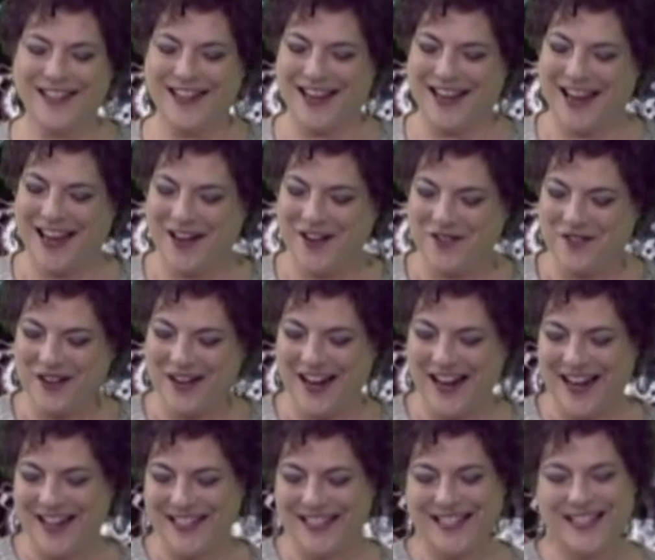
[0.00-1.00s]
Yeah, N or an
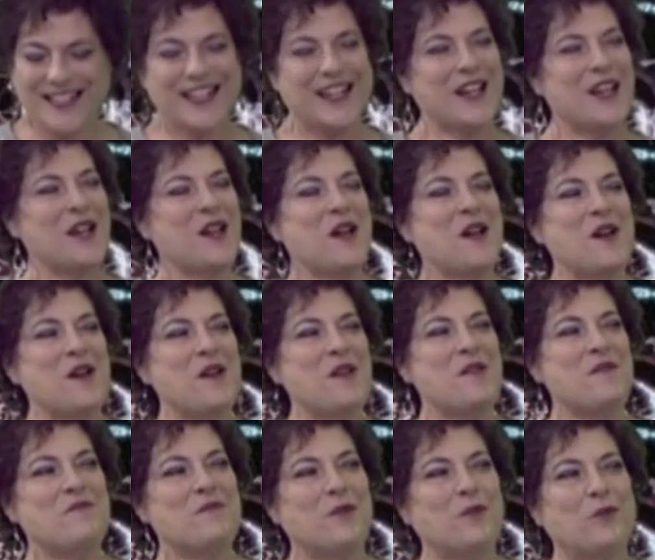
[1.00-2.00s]
S.
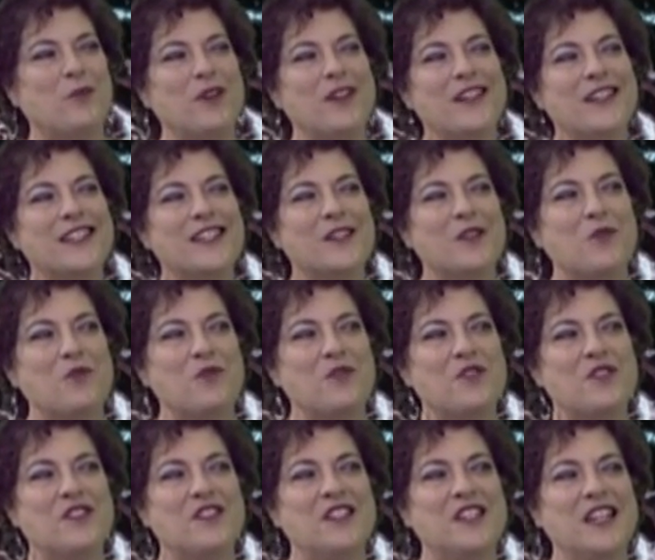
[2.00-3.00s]
What is
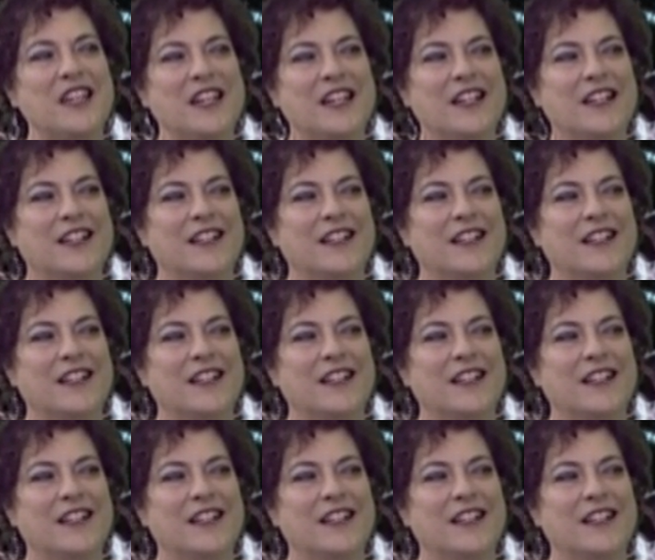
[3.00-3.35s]
T?